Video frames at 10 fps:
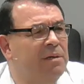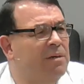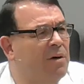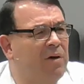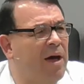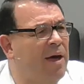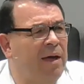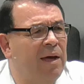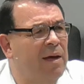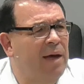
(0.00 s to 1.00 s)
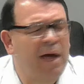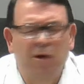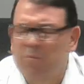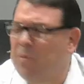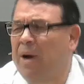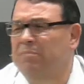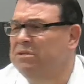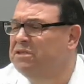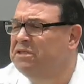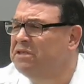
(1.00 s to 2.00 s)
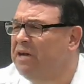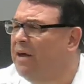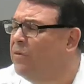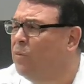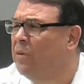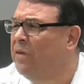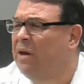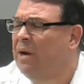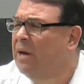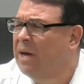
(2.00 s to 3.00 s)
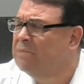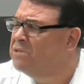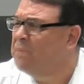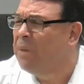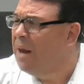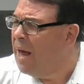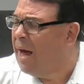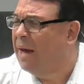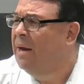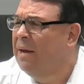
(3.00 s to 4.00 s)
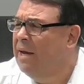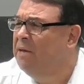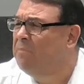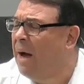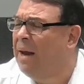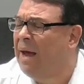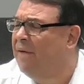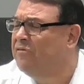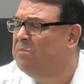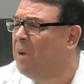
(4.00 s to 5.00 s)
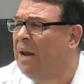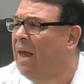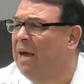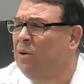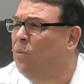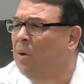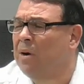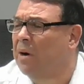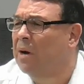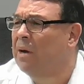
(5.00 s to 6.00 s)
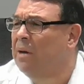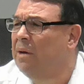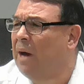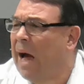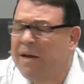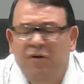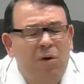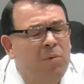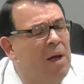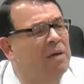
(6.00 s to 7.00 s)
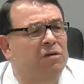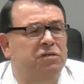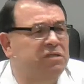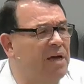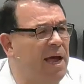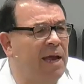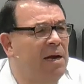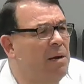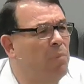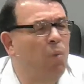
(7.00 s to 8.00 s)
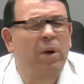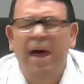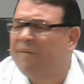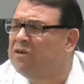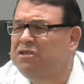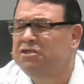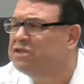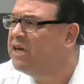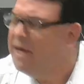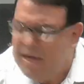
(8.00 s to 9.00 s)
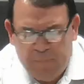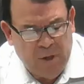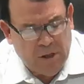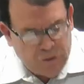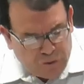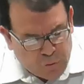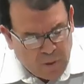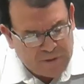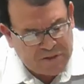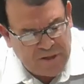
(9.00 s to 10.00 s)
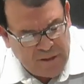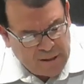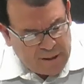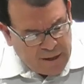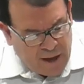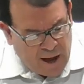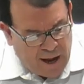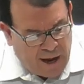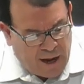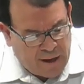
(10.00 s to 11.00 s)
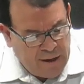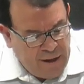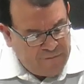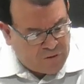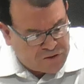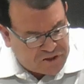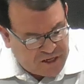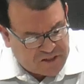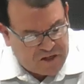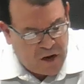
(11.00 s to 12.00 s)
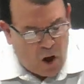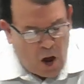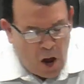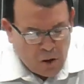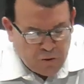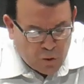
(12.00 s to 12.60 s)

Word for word: okay? Health problems is another one that comes up a lot in my life, in my line of work. I don't understand, but we have to just keep trusting God. In verse 6, in all your